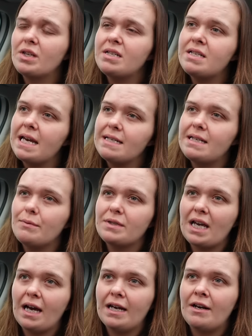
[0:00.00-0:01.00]
Daisy was
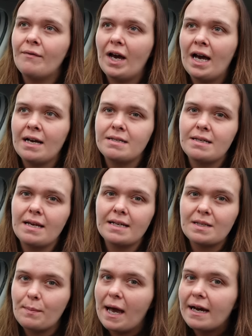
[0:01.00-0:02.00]
kind of as
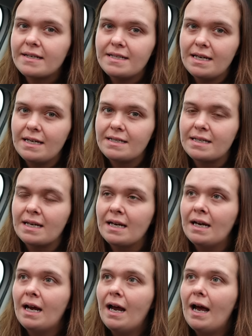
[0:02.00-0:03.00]
expected.
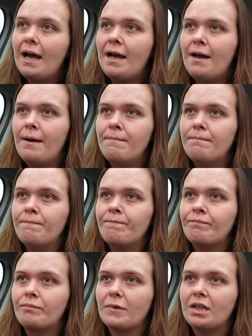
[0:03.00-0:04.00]

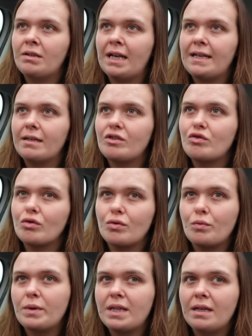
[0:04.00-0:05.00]
Like
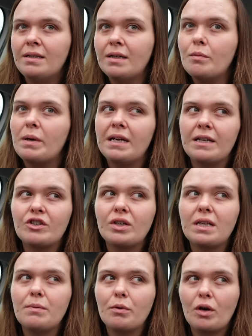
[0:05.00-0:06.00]
struggled with it a little bit
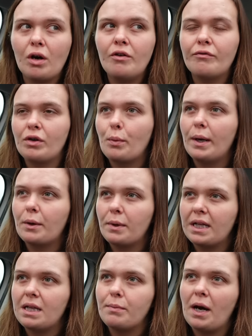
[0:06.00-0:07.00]
initially but got over it quite
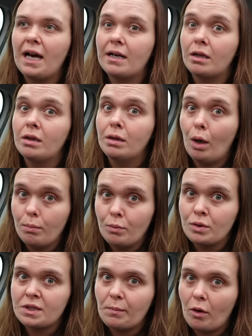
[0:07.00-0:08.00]
quickly, but had a lot
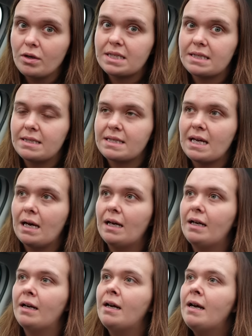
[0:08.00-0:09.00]
more spots than
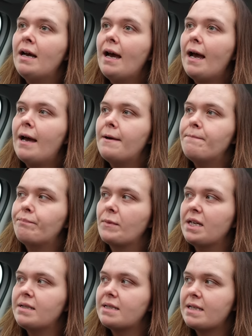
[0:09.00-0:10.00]
Stan.
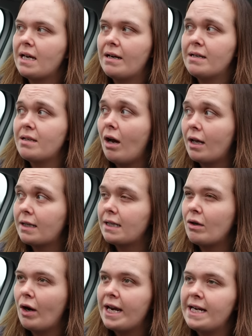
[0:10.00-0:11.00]
And Stan has hardly
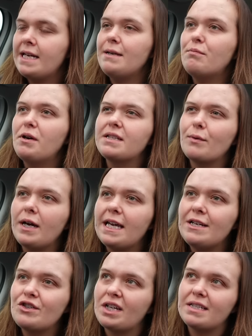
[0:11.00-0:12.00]
got any. But it's quite
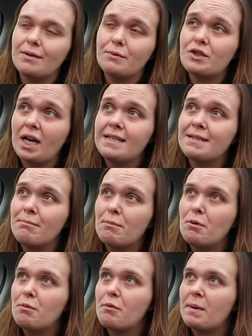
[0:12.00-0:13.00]
interesting, I was chatting to my
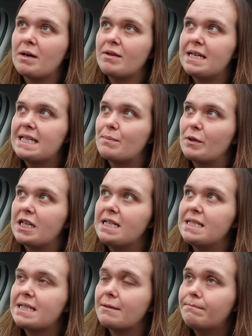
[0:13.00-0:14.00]
mum about this,
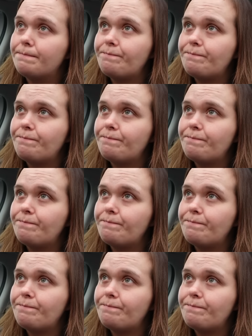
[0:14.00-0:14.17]
because